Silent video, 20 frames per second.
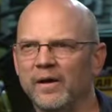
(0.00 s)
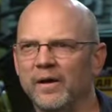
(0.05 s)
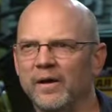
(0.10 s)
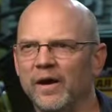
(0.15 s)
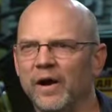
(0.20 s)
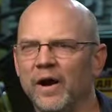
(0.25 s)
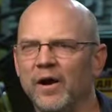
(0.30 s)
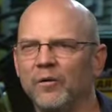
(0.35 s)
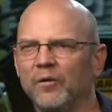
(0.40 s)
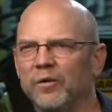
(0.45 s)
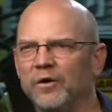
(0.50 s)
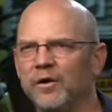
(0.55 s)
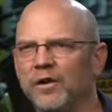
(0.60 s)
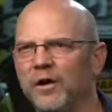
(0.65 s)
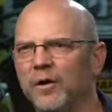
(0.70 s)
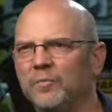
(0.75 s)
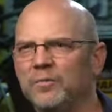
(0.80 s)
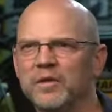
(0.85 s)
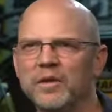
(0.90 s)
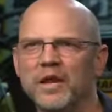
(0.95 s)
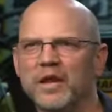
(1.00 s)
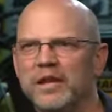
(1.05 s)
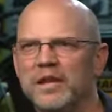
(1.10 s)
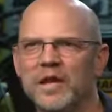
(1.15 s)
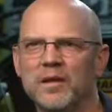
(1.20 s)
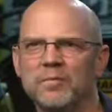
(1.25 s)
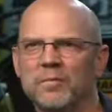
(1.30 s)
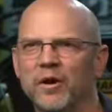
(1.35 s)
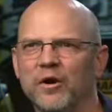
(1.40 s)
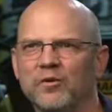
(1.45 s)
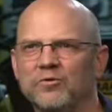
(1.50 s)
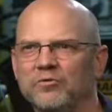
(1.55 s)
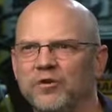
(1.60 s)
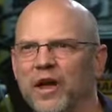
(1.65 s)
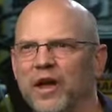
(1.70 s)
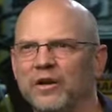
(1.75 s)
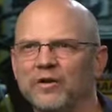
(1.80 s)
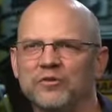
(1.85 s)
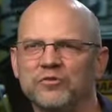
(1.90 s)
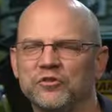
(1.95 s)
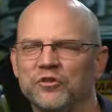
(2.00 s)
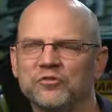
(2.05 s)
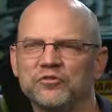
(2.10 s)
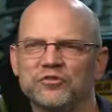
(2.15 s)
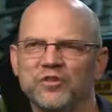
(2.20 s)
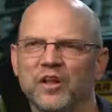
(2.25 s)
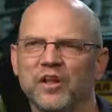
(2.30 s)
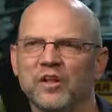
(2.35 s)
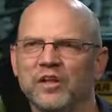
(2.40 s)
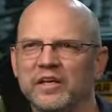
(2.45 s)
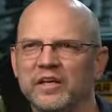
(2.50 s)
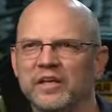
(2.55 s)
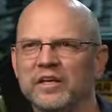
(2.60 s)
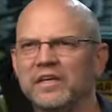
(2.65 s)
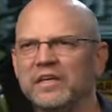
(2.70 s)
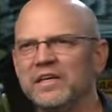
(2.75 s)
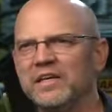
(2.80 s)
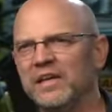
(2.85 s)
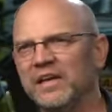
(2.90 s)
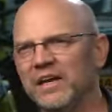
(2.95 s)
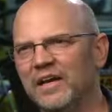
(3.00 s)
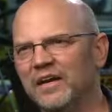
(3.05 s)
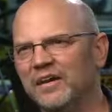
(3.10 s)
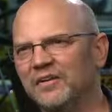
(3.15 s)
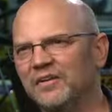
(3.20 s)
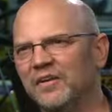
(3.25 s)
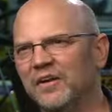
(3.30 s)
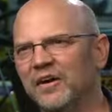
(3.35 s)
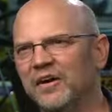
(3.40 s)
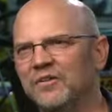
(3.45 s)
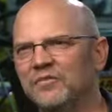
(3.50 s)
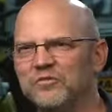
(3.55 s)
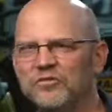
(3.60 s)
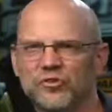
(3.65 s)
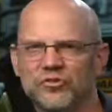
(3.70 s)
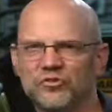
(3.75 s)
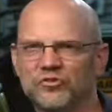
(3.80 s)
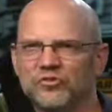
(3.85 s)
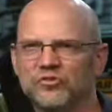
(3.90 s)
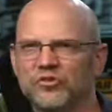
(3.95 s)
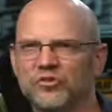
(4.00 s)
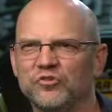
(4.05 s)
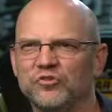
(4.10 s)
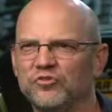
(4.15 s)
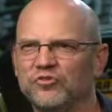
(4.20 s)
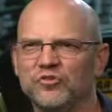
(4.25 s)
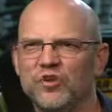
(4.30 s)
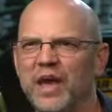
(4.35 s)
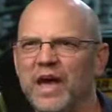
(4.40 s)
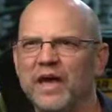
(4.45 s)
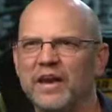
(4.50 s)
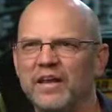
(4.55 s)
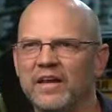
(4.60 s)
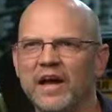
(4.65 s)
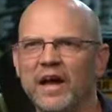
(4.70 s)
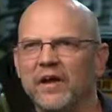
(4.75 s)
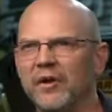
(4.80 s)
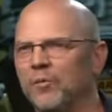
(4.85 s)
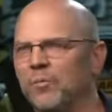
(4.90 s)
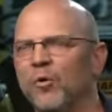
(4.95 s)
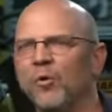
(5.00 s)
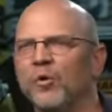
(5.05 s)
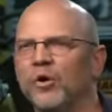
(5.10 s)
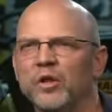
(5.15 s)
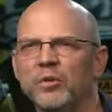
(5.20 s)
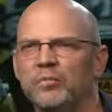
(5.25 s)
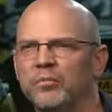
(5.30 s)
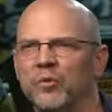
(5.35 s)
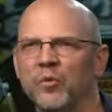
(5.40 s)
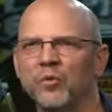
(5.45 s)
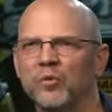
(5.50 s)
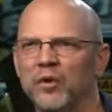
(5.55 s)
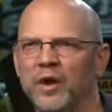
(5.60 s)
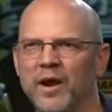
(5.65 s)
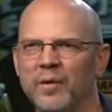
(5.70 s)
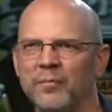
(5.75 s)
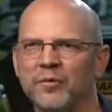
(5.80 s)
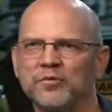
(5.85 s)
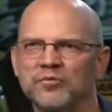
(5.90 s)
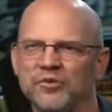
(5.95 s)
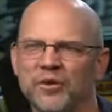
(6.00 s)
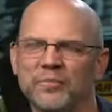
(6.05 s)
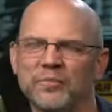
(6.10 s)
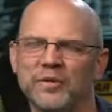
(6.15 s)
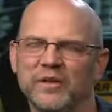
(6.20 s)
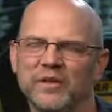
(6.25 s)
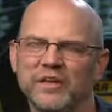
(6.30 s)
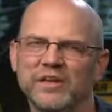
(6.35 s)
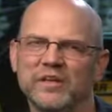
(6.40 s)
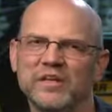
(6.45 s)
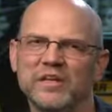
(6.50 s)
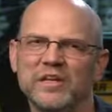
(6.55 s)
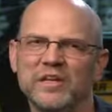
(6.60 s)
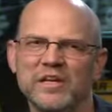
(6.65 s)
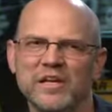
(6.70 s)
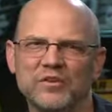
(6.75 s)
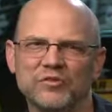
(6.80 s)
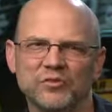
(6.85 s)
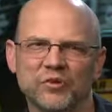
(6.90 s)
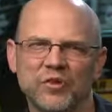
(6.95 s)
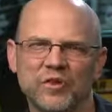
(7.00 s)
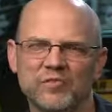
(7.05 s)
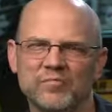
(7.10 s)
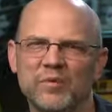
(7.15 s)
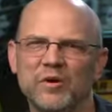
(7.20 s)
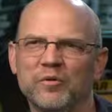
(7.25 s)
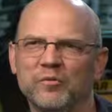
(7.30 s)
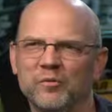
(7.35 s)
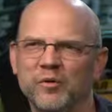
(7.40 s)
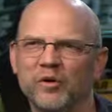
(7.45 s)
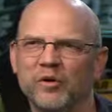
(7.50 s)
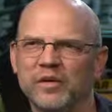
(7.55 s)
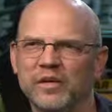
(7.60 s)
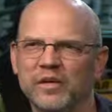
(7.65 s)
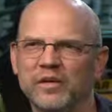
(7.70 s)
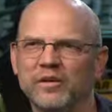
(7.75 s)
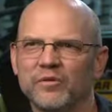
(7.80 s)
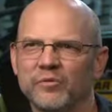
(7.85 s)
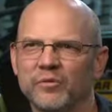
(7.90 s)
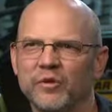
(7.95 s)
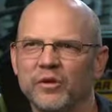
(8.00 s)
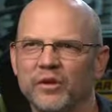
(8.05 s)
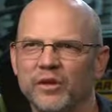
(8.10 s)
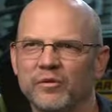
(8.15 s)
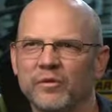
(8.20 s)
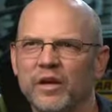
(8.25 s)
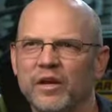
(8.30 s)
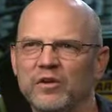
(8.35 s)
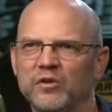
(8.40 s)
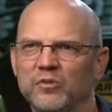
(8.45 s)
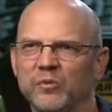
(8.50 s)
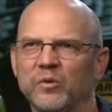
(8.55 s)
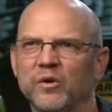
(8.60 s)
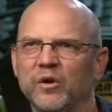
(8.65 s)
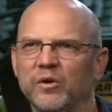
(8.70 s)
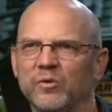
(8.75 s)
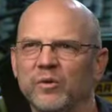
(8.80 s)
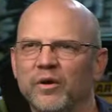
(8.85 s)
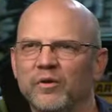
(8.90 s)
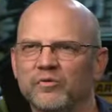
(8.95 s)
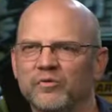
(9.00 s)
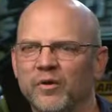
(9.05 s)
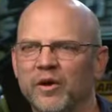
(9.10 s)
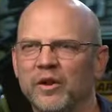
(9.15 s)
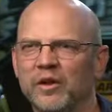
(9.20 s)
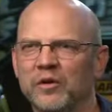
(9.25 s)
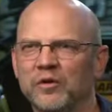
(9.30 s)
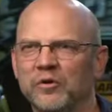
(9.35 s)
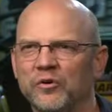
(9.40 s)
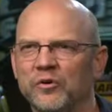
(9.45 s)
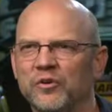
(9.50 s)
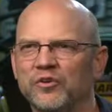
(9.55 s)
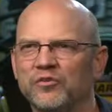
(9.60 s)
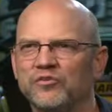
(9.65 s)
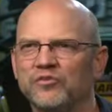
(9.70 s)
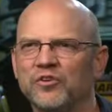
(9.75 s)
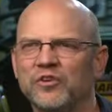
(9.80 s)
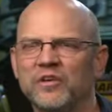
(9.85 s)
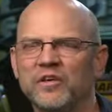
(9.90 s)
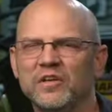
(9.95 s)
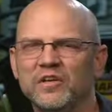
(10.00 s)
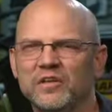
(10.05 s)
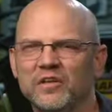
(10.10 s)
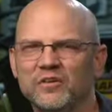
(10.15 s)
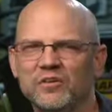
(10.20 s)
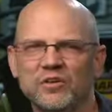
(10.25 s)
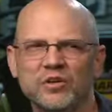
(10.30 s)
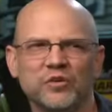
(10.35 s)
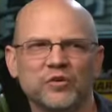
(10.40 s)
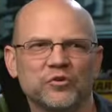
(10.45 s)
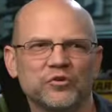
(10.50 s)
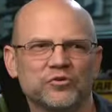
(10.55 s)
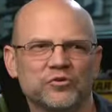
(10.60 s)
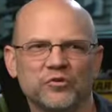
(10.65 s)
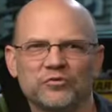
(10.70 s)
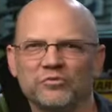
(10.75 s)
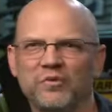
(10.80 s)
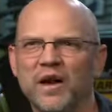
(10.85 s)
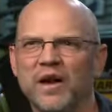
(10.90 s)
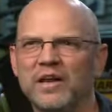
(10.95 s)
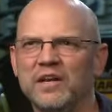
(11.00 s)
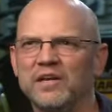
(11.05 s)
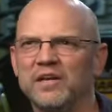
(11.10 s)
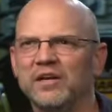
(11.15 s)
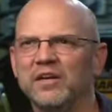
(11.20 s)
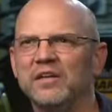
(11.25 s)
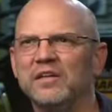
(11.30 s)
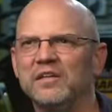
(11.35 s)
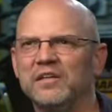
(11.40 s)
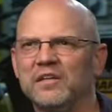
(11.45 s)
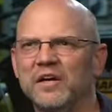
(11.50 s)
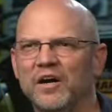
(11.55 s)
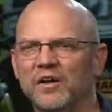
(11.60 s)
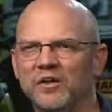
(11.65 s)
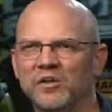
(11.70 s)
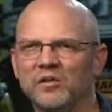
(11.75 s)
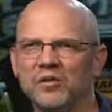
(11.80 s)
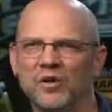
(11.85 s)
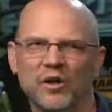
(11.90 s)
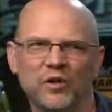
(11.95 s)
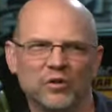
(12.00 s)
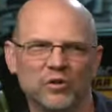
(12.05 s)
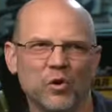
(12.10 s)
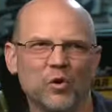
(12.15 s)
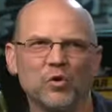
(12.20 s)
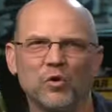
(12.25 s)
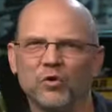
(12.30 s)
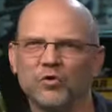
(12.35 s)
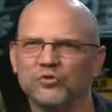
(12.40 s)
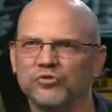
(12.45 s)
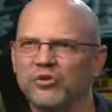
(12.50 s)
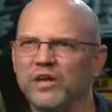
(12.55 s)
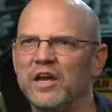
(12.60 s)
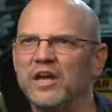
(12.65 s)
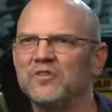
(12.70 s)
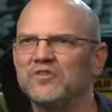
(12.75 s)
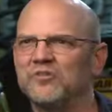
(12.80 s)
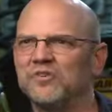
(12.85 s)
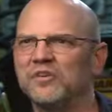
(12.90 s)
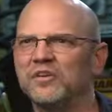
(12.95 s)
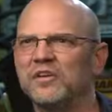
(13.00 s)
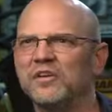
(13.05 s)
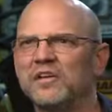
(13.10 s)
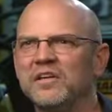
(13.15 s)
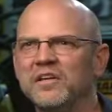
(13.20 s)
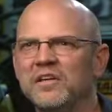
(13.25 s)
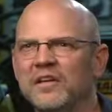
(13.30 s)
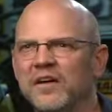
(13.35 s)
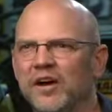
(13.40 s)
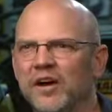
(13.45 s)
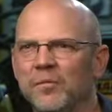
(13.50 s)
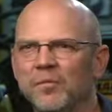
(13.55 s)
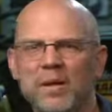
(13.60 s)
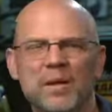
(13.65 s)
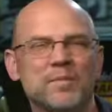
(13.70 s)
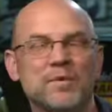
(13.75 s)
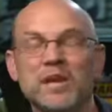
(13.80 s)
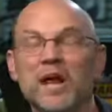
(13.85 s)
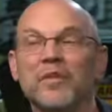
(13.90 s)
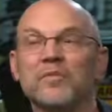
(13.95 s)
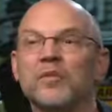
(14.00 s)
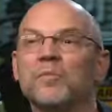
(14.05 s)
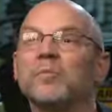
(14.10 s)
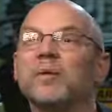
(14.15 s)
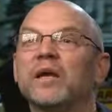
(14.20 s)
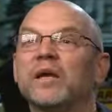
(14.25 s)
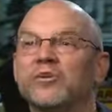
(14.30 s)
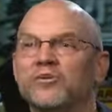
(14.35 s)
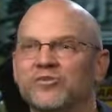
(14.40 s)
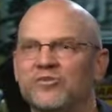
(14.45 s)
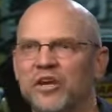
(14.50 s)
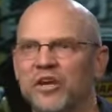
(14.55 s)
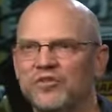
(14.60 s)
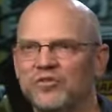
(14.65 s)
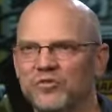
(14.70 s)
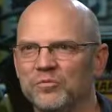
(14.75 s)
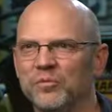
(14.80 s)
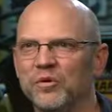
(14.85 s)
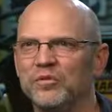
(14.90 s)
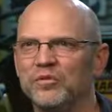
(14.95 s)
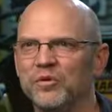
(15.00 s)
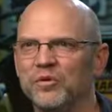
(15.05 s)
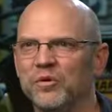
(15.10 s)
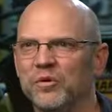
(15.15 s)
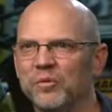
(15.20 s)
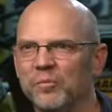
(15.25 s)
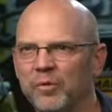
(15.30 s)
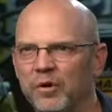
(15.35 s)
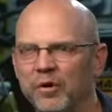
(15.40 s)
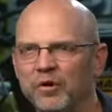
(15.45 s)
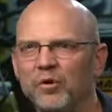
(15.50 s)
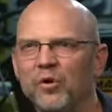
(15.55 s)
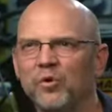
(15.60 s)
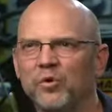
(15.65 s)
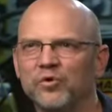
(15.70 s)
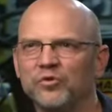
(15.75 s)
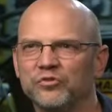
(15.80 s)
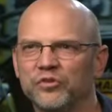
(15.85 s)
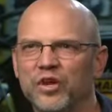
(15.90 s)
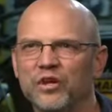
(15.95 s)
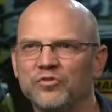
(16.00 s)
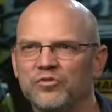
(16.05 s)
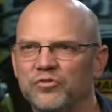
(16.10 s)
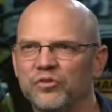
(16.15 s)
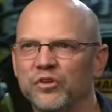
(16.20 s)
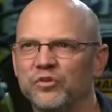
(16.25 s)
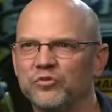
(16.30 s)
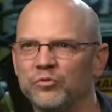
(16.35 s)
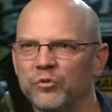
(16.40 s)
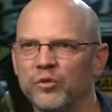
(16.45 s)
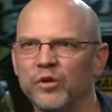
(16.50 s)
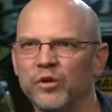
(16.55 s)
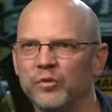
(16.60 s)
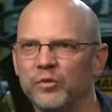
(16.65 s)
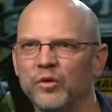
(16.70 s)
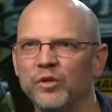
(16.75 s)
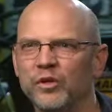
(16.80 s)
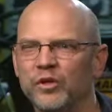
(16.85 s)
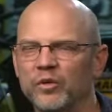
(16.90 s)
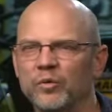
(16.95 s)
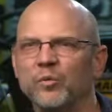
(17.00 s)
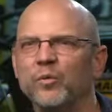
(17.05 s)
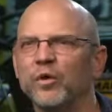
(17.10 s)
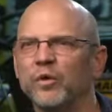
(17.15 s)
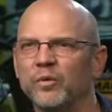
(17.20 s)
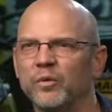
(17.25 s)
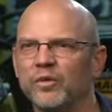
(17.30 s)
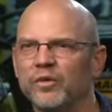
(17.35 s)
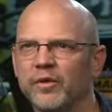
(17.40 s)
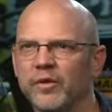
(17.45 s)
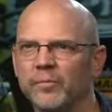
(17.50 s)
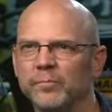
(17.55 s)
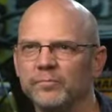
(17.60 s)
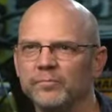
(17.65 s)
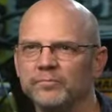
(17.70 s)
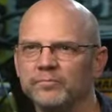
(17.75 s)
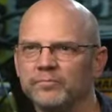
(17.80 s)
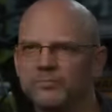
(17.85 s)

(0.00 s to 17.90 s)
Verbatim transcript: uh, how the Cub Cadet Yanmar tractors are selling and uh, just just chatting on our morning program or something. And, and so they've been really, really great to work with. So I'd encourage dealers to find a, a, a local station, uh, maybe not the biggest station, but, the, but a local station that's really willing to work with them.